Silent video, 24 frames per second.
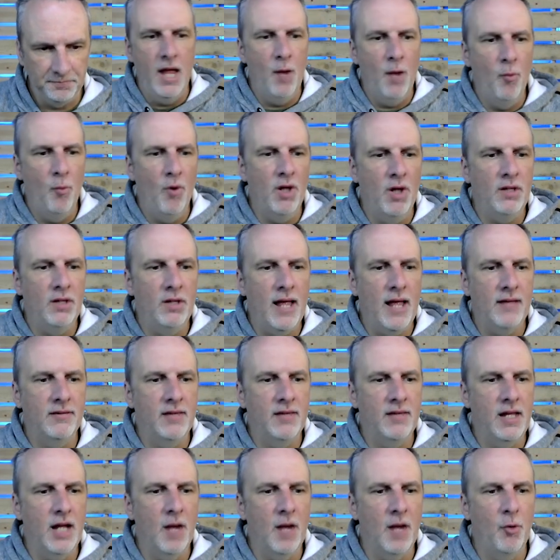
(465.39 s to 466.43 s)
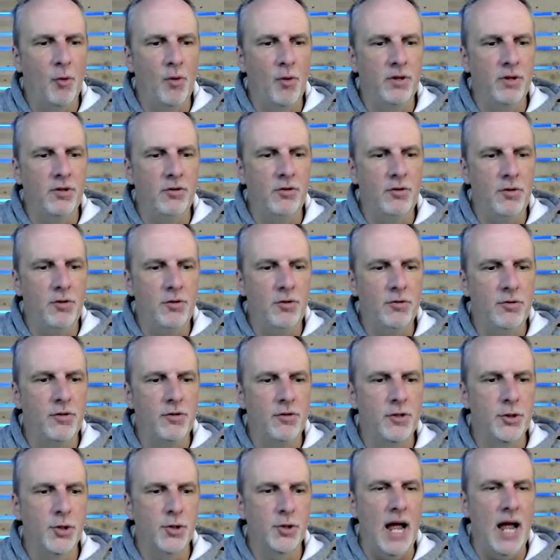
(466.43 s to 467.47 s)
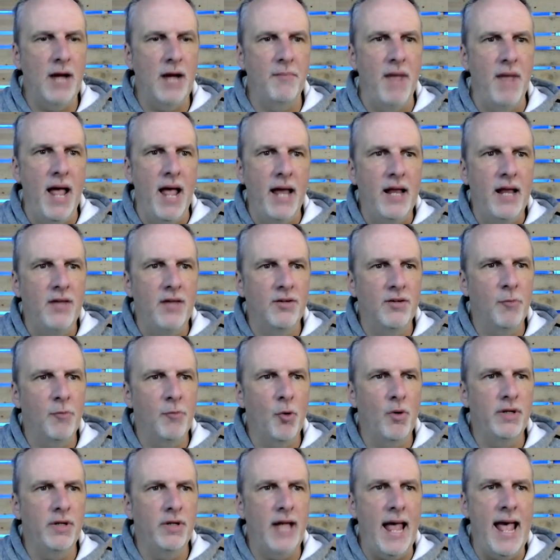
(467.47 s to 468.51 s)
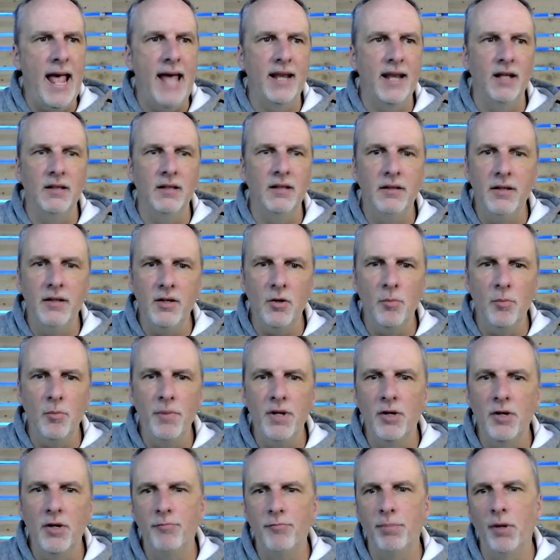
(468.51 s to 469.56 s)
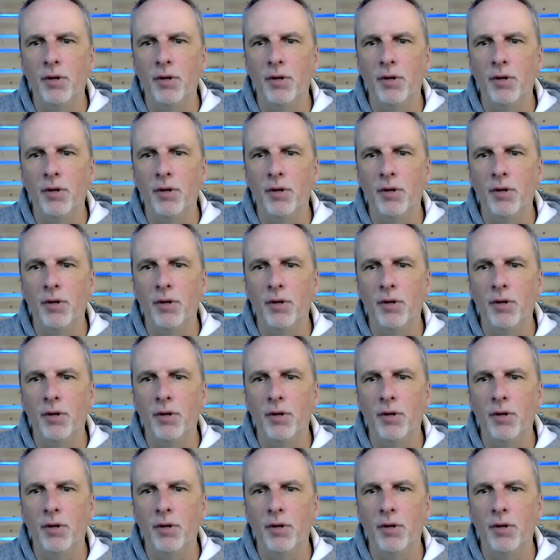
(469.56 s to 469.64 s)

And one last thing I'm going to do to the track matte is I'm going to add a little bit of